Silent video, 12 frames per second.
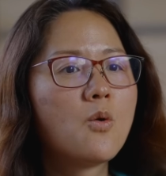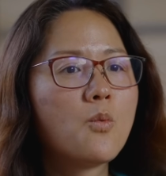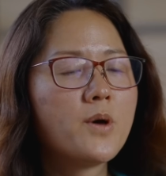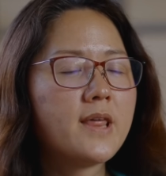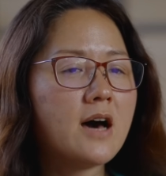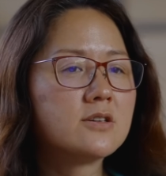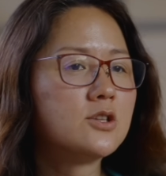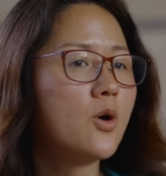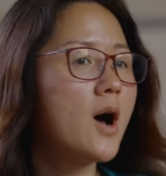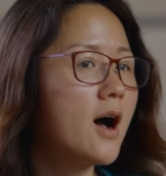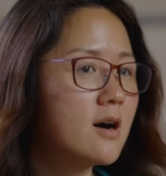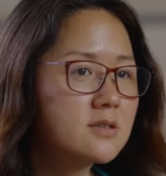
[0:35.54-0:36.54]
without the
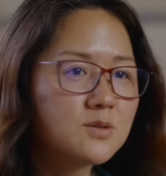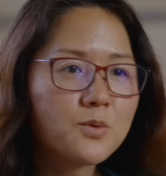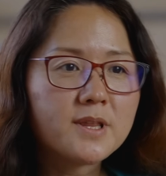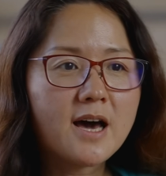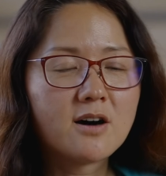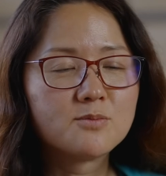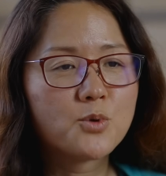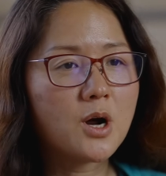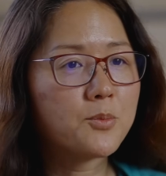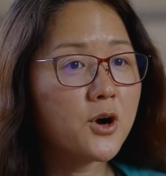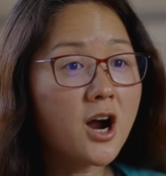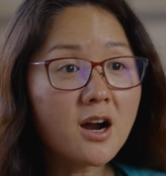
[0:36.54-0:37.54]
know-hows, without
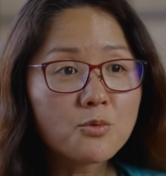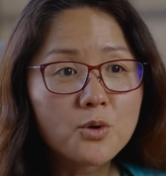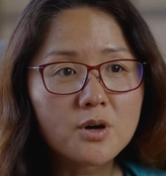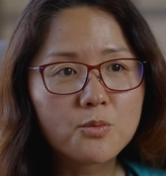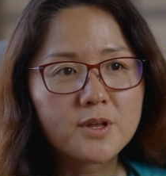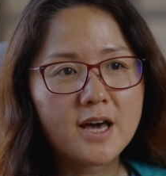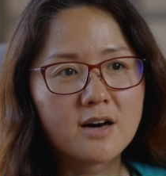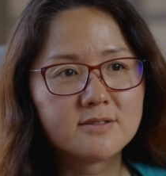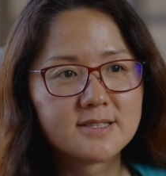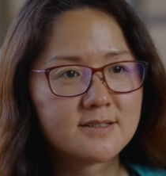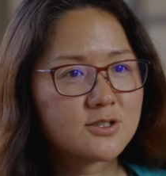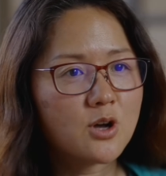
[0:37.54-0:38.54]
proper hardware,
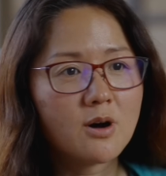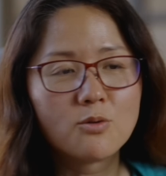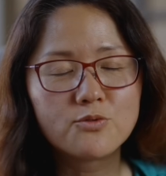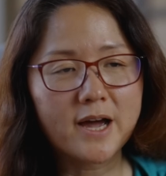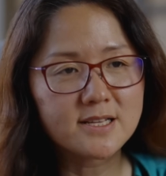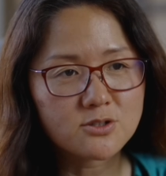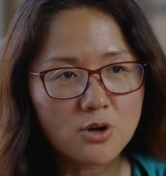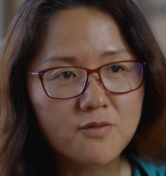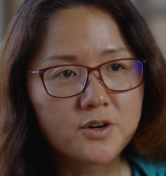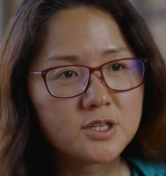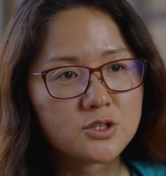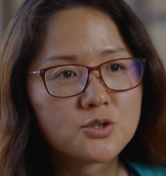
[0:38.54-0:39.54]
without the so right
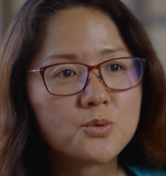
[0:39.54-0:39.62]
software and